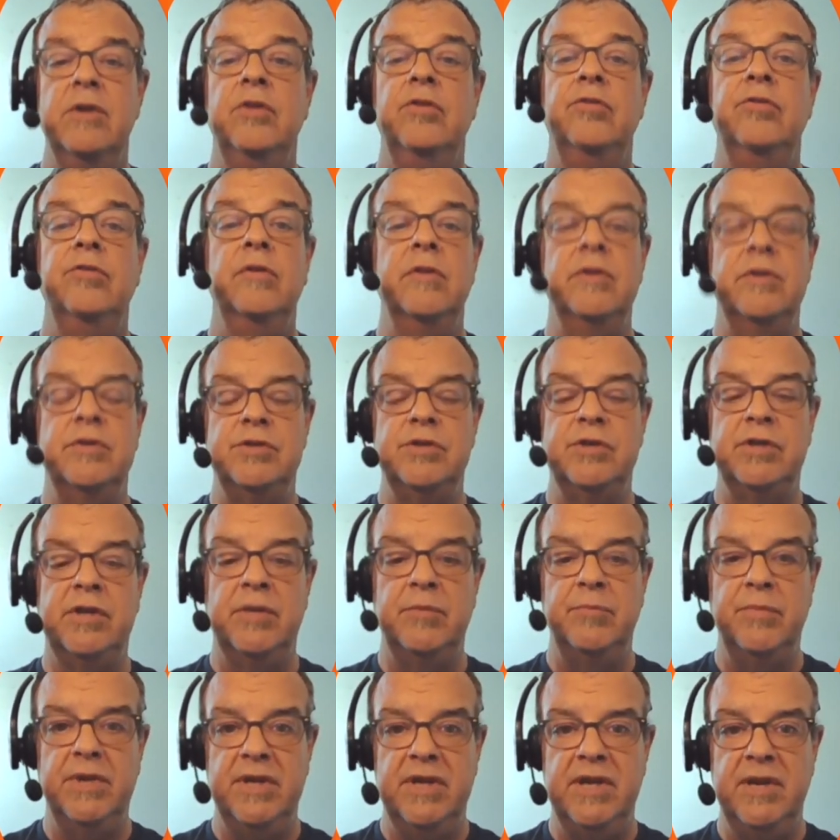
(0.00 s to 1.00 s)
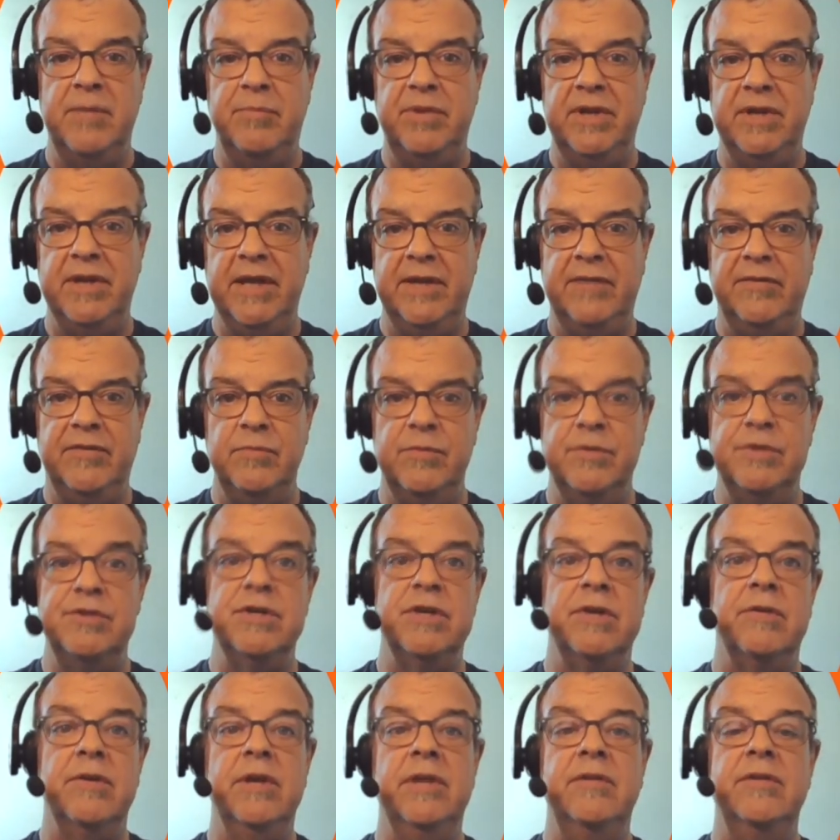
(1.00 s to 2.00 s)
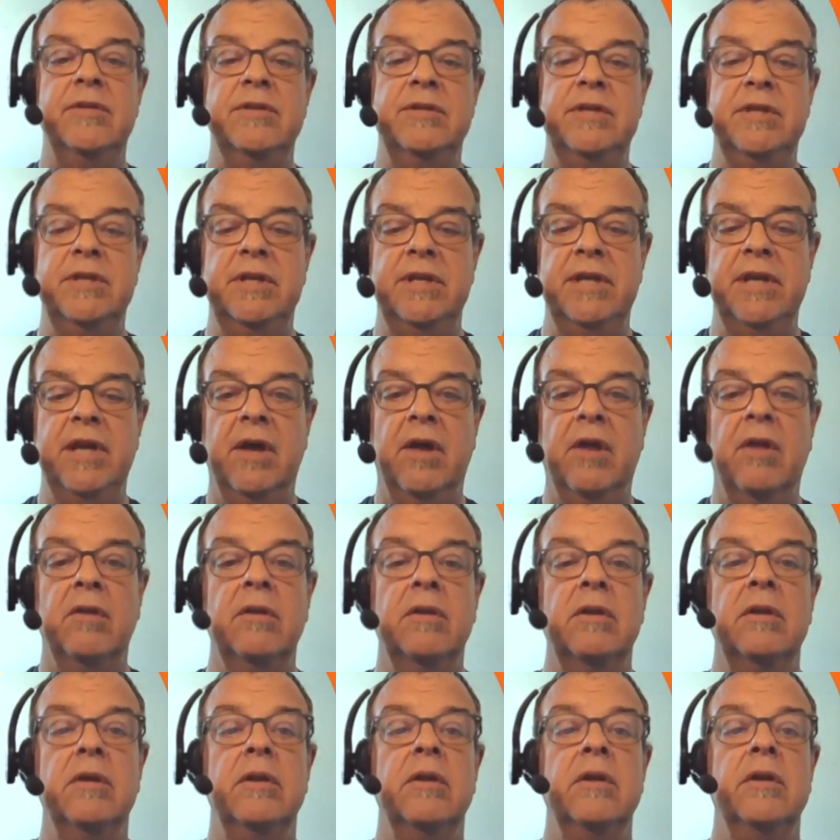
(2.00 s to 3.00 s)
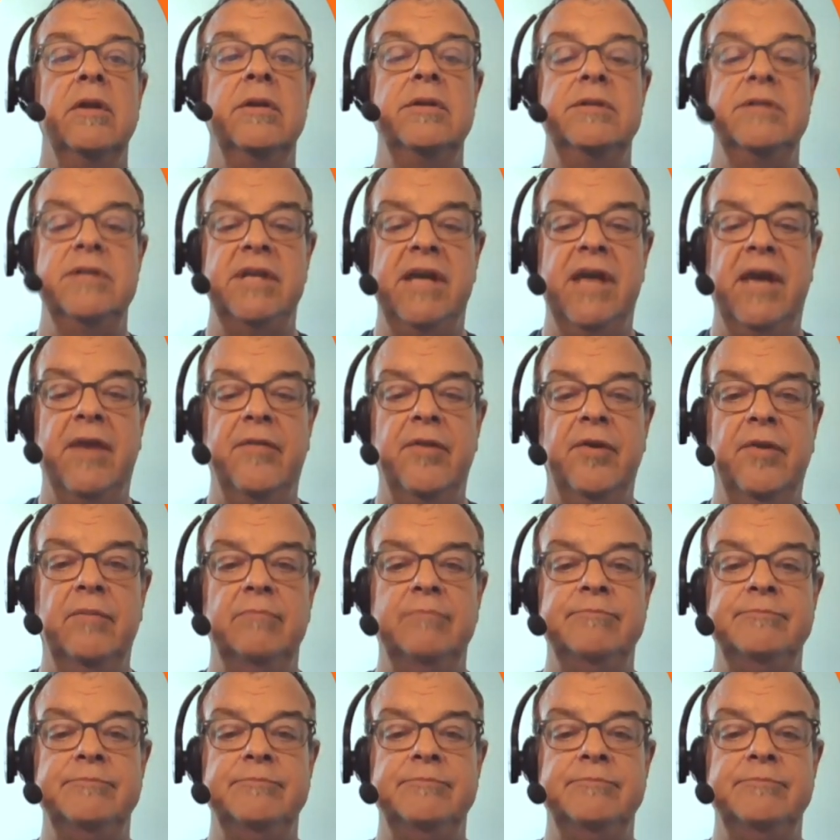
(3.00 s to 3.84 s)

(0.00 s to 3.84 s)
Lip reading: so that you can manipulate them and generate the DDL together.